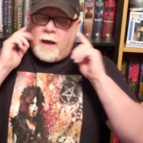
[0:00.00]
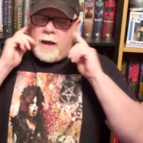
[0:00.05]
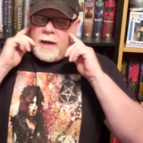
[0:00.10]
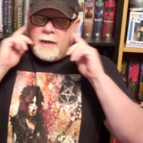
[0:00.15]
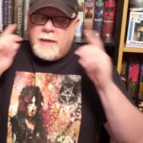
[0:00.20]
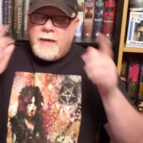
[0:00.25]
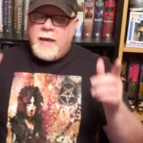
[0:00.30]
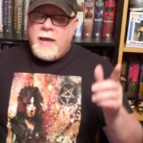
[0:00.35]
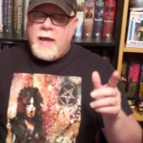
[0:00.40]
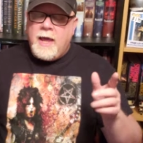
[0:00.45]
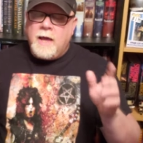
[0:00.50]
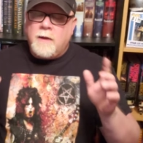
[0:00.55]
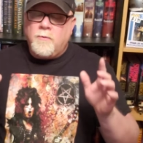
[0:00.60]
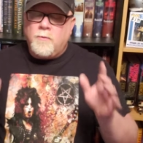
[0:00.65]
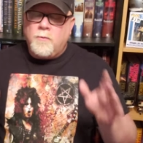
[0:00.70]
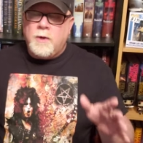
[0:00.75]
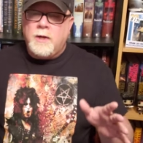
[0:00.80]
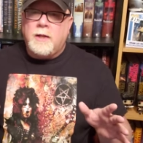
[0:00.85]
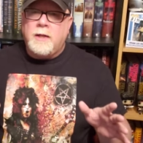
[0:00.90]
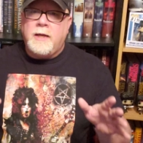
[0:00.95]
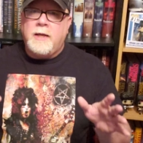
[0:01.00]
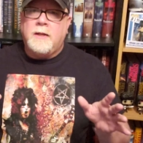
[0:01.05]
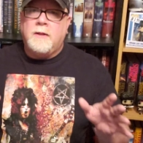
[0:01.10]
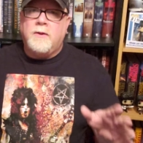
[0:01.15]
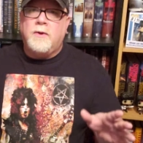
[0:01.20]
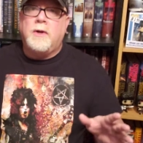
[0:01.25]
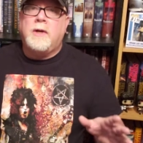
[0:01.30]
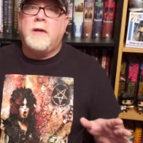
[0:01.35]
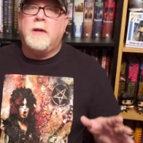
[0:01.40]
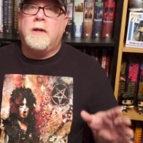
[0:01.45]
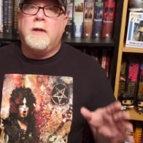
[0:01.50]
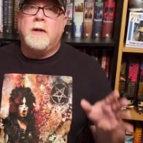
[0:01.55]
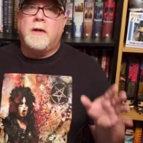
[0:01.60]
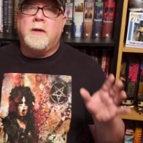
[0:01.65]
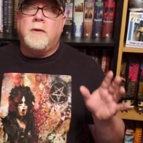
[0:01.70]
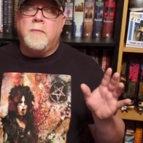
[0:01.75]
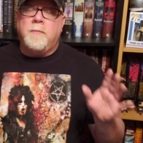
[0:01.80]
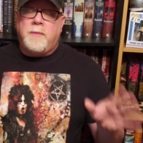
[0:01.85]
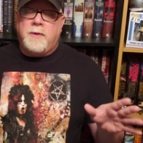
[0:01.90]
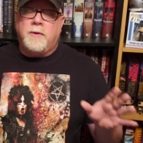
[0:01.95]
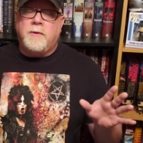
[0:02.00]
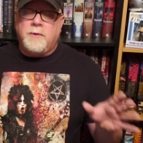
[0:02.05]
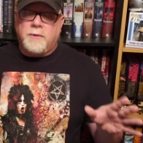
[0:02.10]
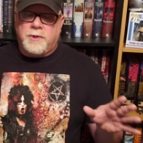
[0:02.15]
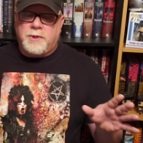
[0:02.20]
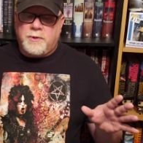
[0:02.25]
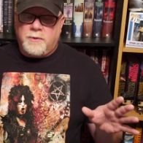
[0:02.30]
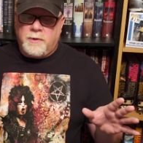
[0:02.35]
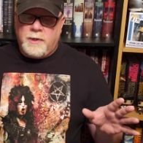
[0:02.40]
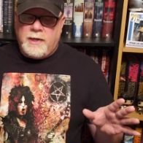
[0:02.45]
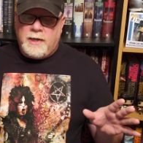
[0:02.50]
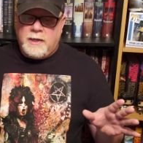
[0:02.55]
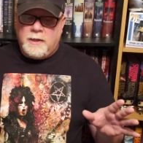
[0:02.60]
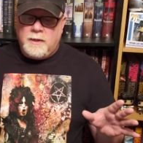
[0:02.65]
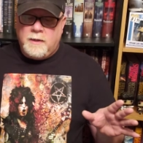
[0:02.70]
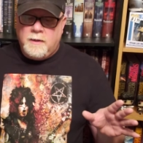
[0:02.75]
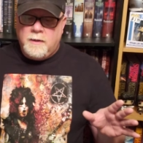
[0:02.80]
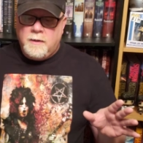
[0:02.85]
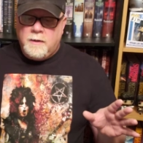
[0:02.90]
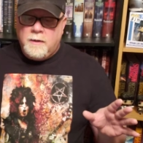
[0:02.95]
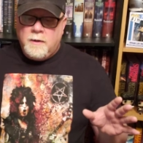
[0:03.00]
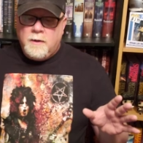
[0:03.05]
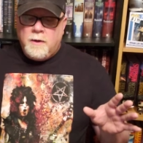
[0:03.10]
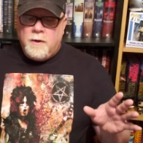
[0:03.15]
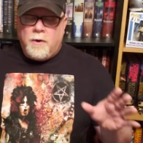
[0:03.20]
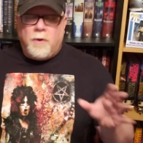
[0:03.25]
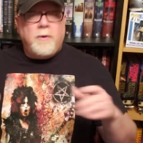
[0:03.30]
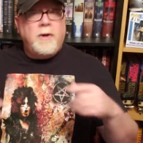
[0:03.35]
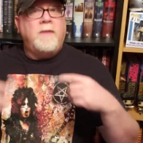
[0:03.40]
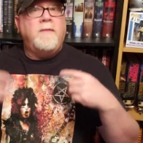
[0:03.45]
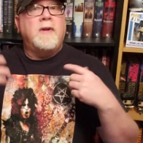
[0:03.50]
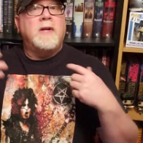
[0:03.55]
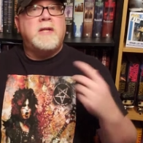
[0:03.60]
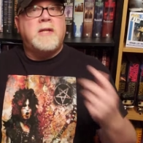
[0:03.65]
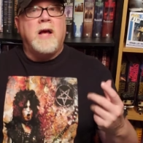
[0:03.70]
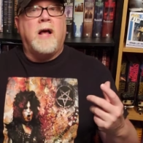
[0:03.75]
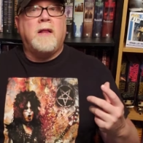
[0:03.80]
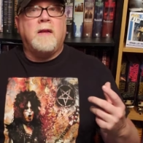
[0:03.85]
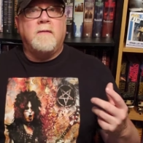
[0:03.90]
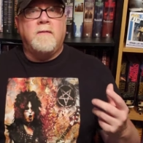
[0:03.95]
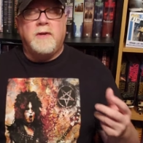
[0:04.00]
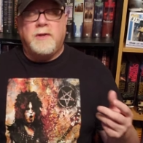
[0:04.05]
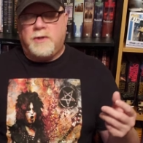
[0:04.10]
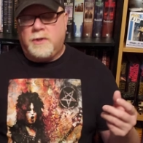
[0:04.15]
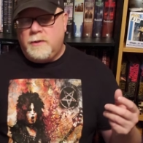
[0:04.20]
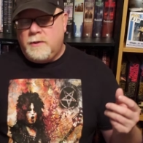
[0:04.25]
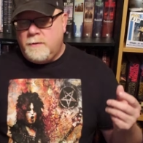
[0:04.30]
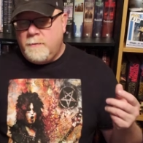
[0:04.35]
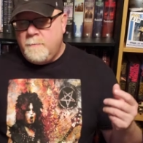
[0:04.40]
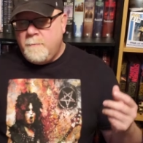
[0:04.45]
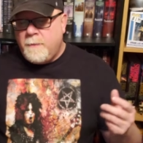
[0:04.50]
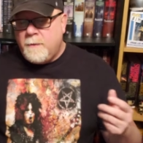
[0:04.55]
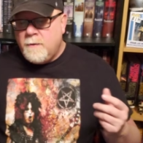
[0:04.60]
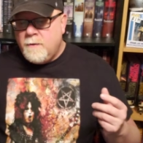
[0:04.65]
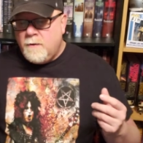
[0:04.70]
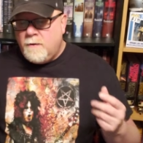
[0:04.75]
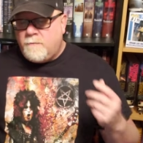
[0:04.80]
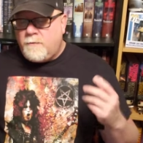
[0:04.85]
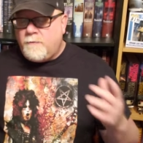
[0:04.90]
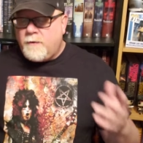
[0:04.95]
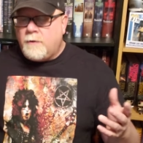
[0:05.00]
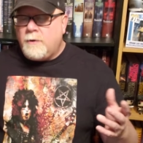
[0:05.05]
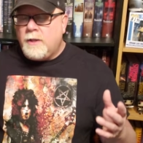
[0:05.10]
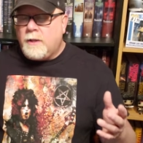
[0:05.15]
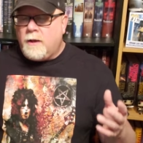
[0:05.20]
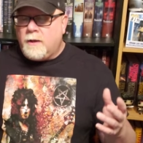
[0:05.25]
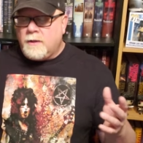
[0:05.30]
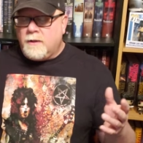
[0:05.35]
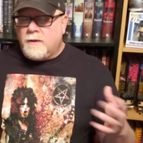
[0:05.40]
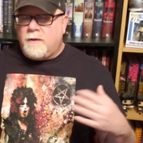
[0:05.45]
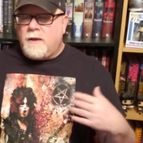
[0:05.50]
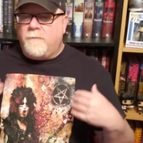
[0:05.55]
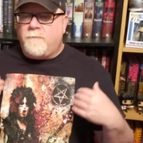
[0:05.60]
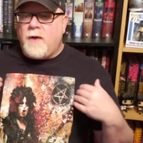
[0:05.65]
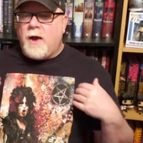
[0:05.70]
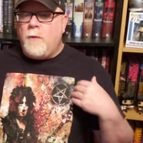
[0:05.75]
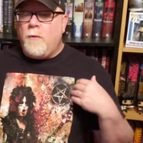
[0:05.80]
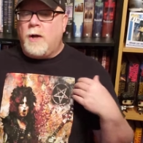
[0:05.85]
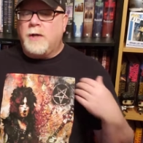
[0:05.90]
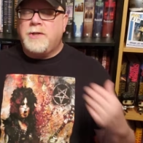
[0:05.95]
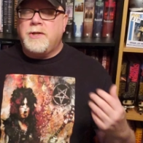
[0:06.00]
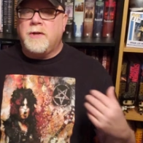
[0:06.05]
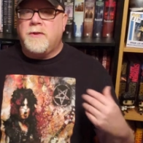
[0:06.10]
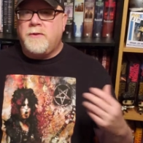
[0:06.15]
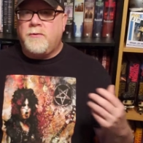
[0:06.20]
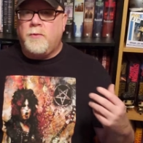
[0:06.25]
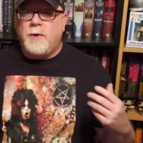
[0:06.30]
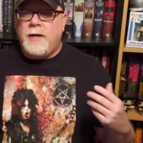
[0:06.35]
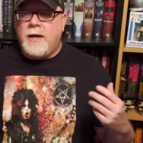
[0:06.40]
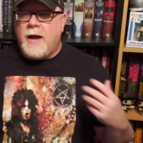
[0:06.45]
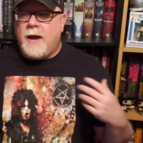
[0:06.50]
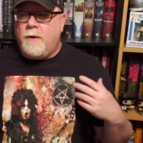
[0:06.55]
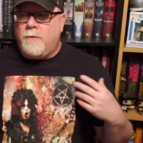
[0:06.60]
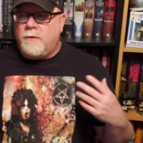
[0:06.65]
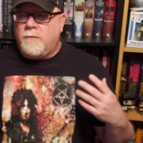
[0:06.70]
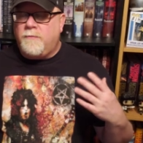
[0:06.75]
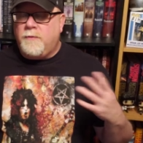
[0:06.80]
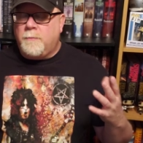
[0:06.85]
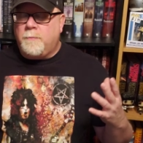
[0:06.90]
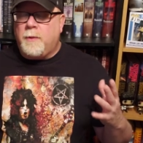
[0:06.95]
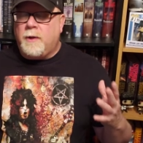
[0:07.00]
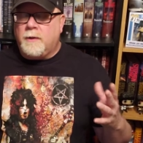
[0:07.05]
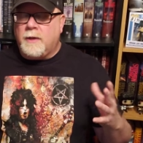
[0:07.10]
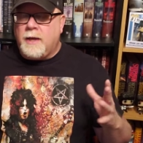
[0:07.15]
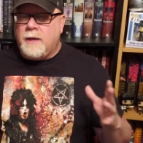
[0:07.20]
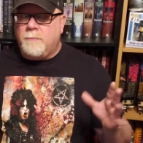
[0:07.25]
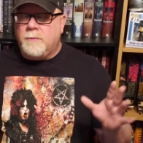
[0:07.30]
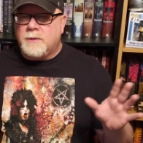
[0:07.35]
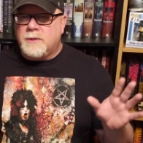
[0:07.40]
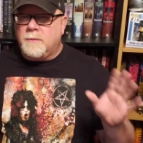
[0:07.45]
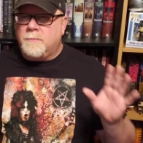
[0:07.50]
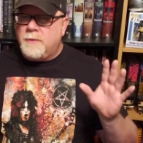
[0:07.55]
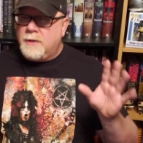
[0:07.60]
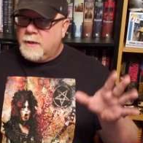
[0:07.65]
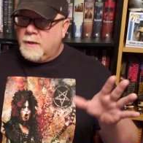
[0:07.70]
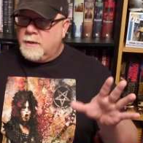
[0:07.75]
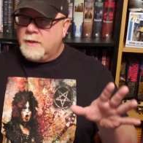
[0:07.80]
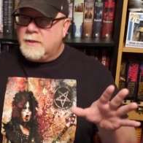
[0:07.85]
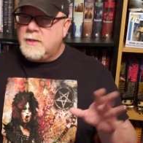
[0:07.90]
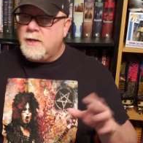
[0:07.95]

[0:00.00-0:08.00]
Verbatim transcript: I can't really look at a computer screen or even a television for very long. Like if I watch a three hour football game or something on a